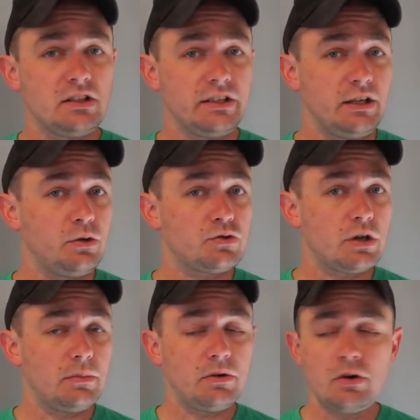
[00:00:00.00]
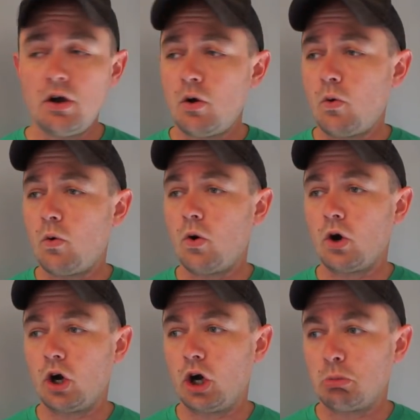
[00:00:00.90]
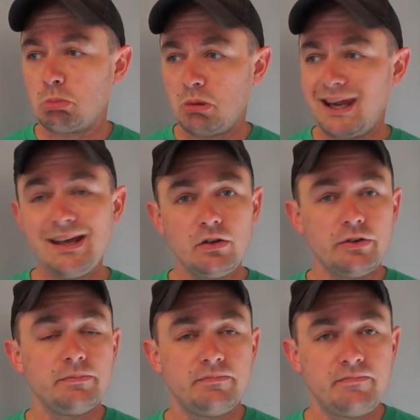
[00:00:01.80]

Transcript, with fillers: legal trouble or killed.